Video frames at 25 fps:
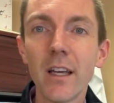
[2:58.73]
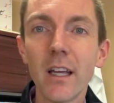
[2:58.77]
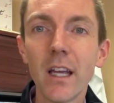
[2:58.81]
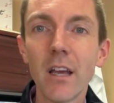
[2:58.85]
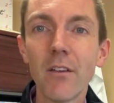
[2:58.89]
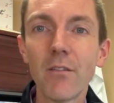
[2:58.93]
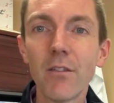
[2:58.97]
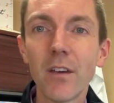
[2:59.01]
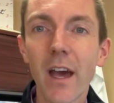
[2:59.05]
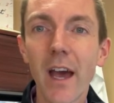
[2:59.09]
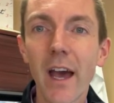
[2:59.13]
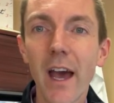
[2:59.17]

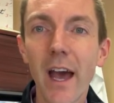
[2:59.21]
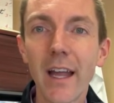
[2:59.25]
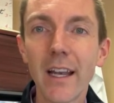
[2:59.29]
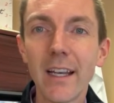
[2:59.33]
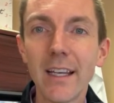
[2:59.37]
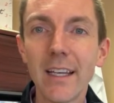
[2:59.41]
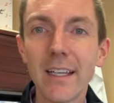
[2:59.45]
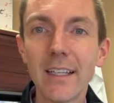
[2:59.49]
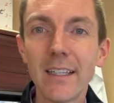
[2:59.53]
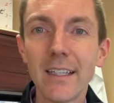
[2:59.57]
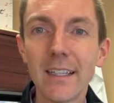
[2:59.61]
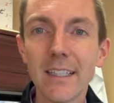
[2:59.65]
If you
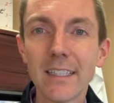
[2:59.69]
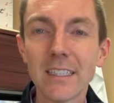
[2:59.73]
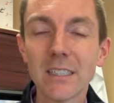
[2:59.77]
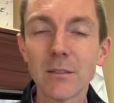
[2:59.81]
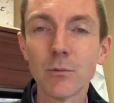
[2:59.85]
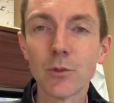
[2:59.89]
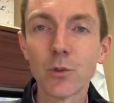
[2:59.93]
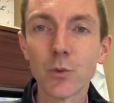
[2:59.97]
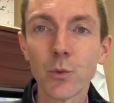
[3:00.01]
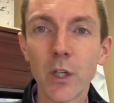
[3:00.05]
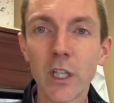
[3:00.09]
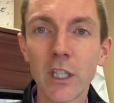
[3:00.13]
need to get
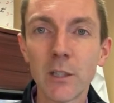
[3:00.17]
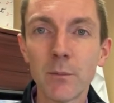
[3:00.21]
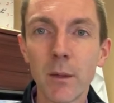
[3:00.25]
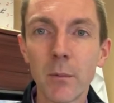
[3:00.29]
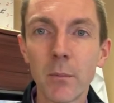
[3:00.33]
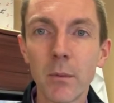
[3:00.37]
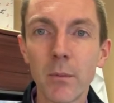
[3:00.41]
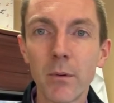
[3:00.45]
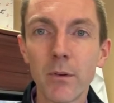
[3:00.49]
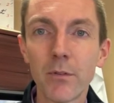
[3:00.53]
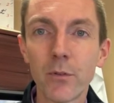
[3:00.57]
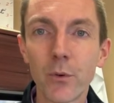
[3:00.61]
some swigs,
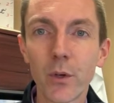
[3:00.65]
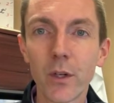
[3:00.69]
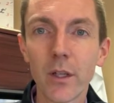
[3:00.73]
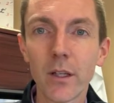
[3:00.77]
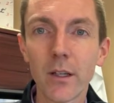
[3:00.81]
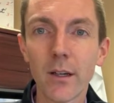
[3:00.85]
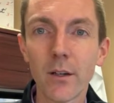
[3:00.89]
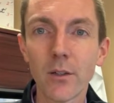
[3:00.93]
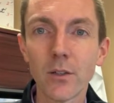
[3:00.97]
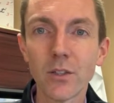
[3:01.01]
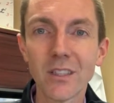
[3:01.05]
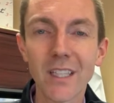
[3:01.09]
maybe before
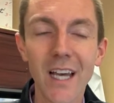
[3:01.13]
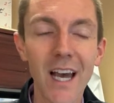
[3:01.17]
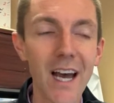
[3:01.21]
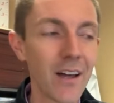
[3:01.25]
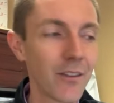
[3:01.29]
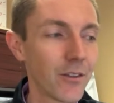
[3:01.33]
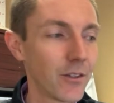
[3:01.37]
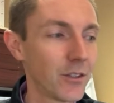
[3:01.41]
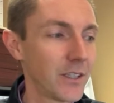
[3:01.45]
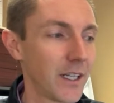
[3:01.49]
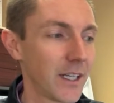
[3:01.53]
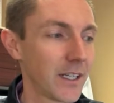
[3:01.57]
you go
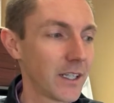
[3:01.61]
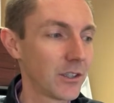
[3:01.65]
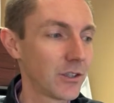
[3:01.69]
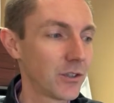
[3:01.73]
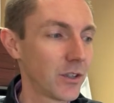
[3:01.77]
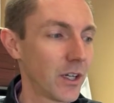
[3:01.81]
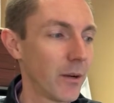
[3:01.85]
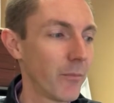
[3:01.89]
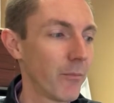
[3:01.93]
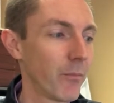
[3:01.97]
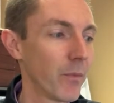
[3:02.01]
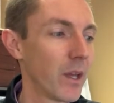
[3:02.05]
south or take a
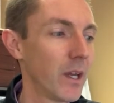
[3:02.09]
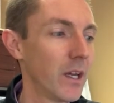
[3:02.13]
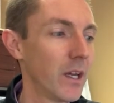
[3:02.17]
trip,